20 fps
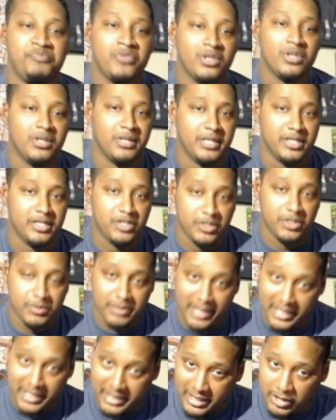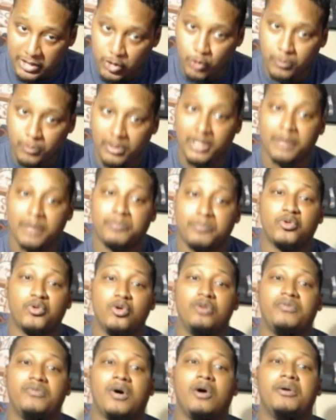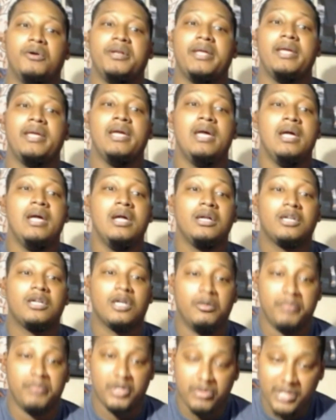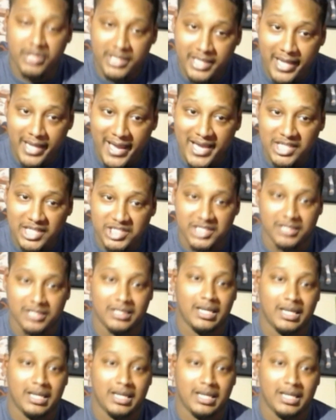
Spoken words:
They need to improve on the communication.